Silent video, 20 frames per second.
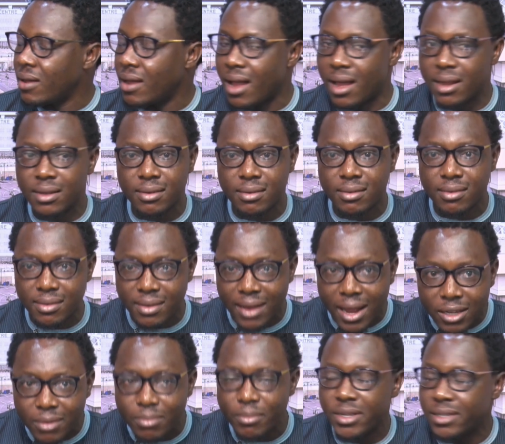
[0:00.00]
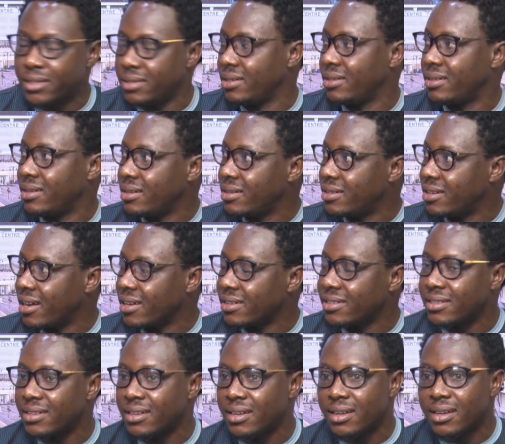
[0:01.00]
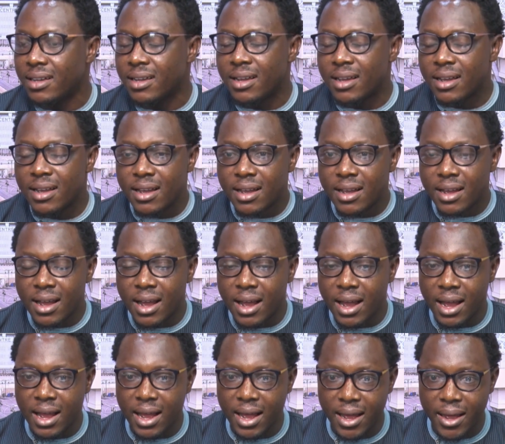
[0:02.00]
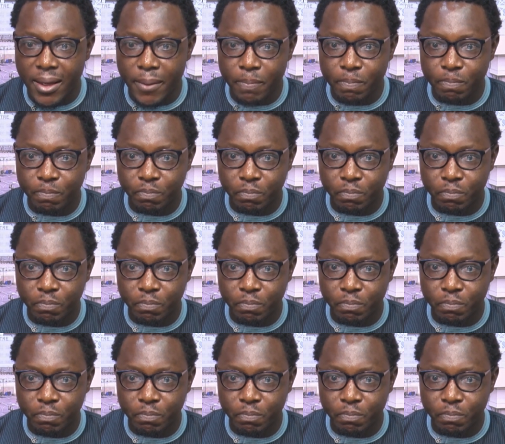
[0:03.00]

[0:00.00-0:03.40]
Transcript: and that means the teachers. But